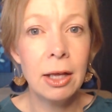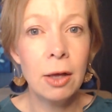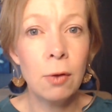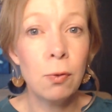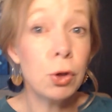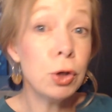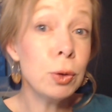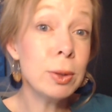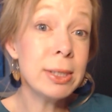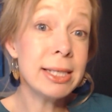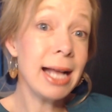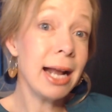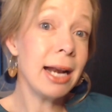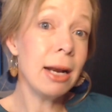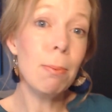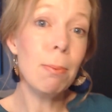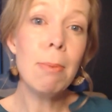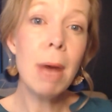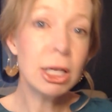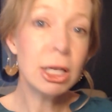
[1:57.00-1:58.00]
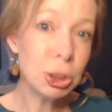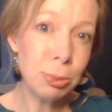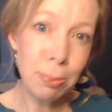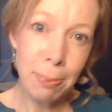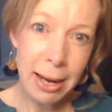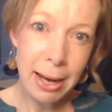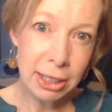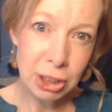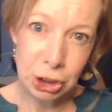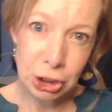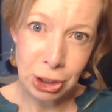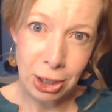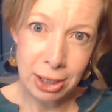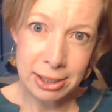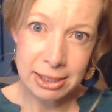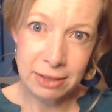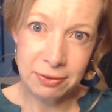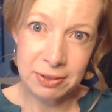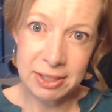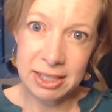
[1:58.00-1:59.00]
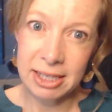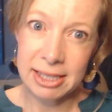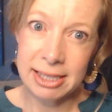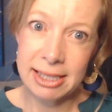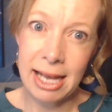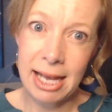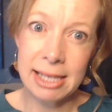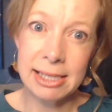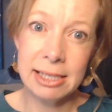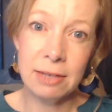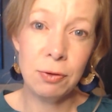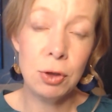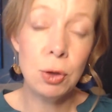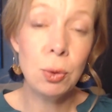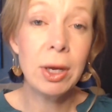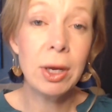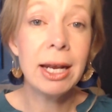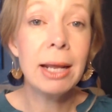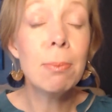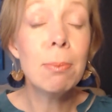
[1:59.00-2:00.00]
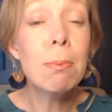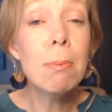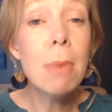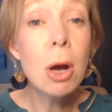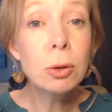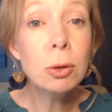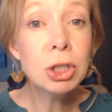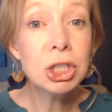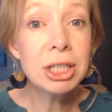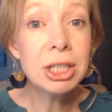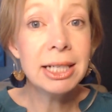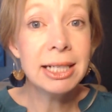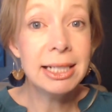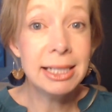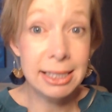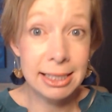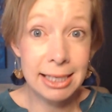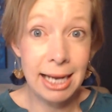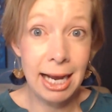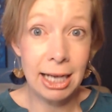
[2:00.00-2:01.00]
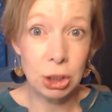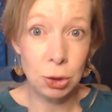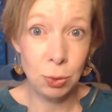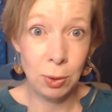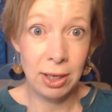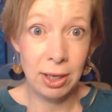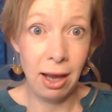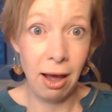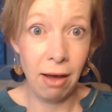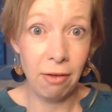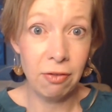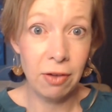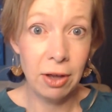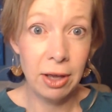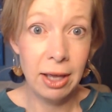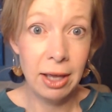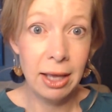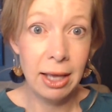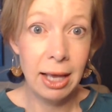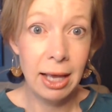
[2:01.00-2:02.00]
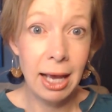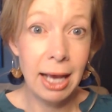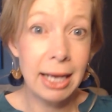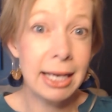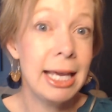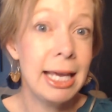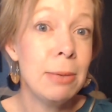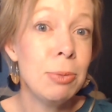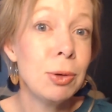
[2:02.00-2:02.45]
For you stand a much better chance of success if you can emotionally detach with love and keep